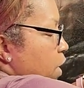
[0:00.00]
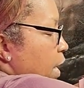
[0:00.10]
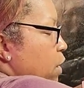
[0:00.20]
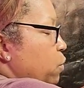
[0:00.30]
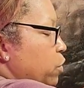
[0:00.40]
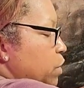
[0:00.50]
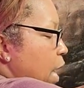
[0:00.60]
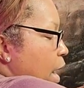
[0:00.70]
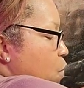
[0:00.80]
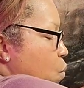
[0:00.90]
It will
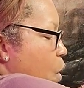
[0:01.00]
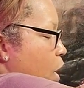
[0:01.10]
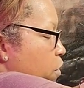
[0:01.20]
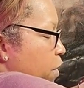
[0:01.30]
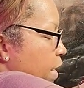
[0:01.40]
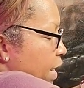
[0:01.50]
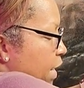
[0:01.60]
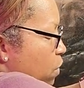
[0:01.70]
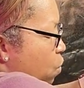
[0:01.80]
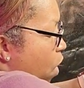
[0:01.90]
not water,
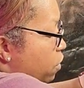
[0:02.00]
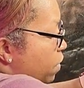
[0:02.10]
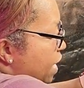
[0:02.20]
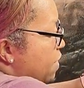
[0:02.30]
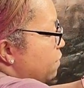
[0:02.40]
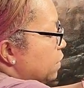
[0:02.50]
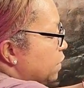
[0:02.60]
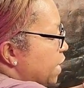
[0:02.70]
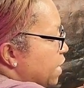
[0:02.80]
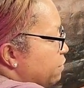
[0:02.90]
water
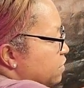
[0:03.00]
evenly if